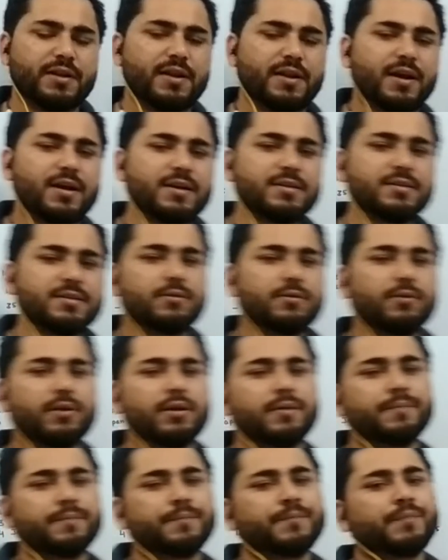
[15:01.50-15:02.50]
areas,
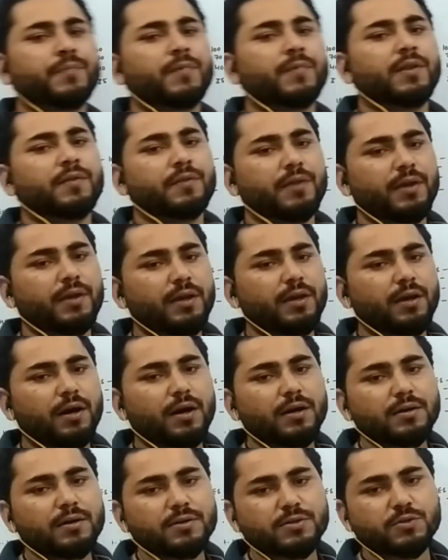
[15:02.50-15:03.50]
okay, they
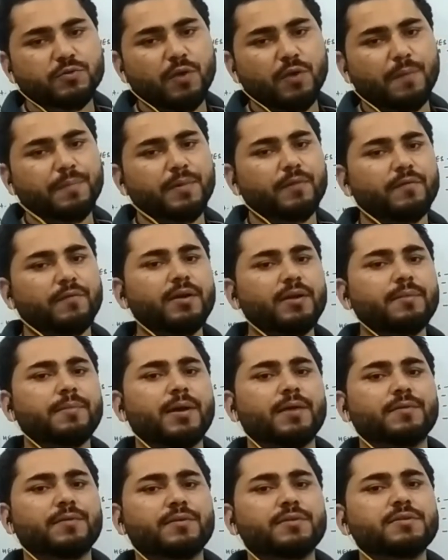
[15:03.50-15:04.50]
are swept away
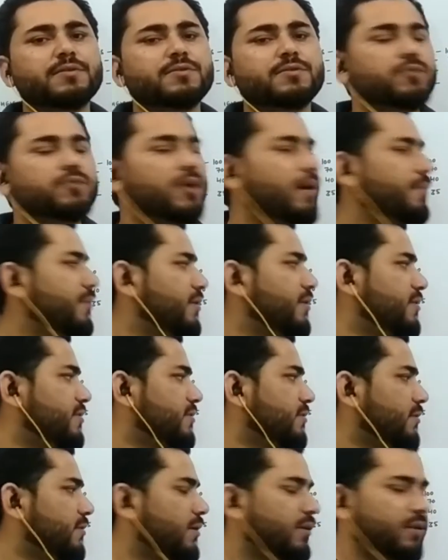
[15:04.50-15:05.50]
by these
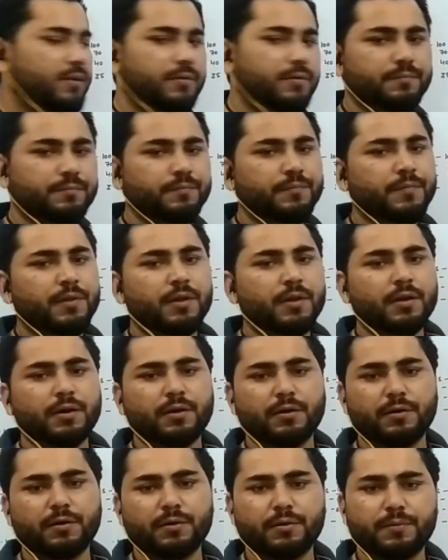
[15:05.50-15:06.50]
tsunamis, and the
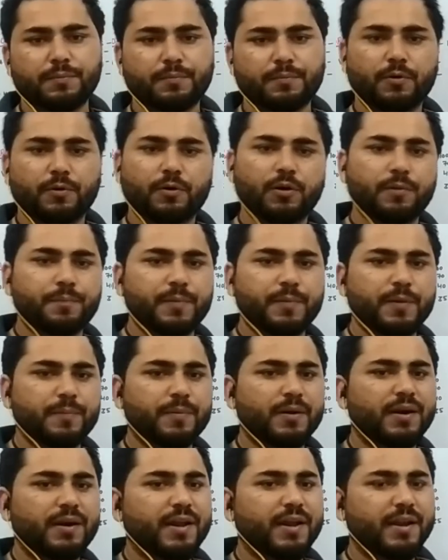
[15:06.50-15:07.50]
all
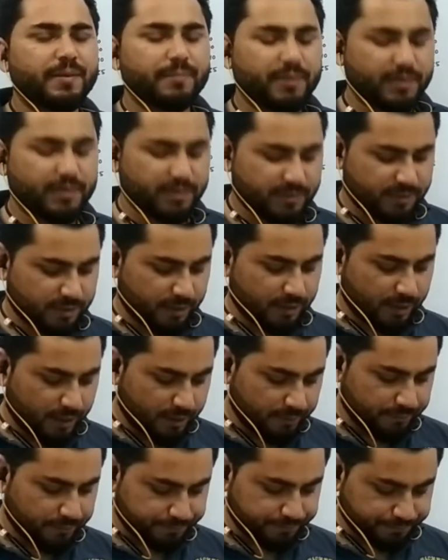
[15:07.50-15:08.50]
people and animals
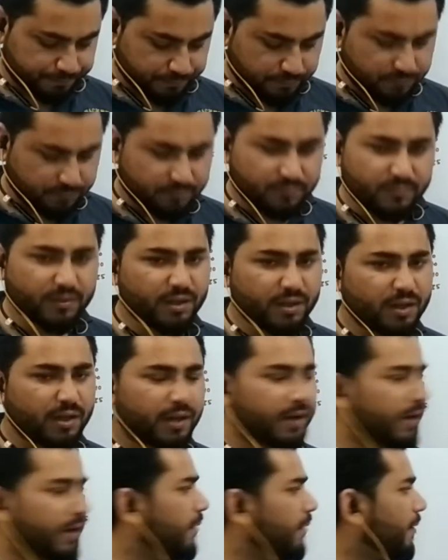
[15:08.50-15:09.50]
are
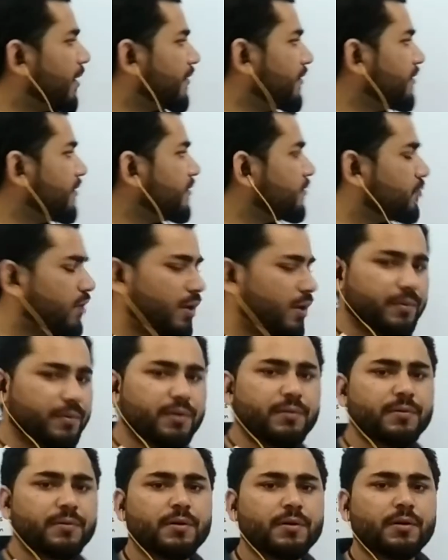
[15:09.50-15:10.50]
killed by the
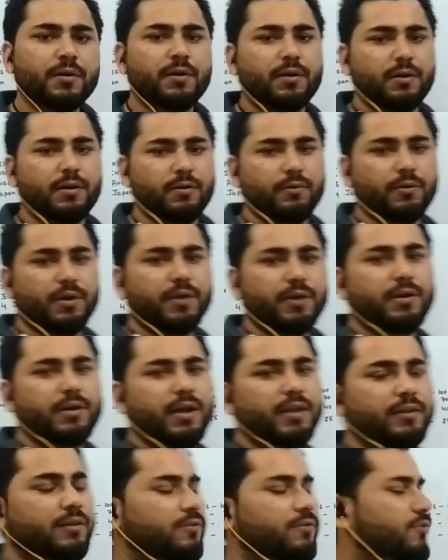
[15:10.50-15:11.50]
tsunami. Okay,
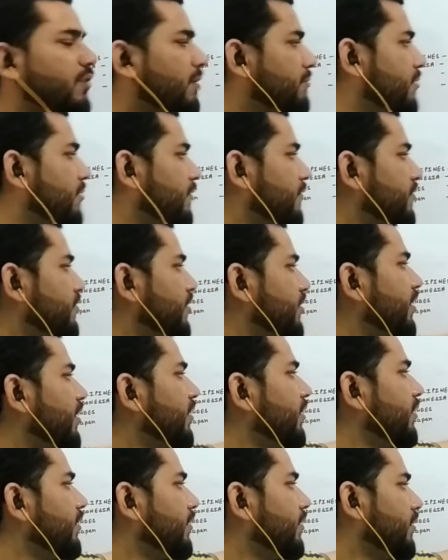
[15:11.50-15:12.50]
like the tsunami which hit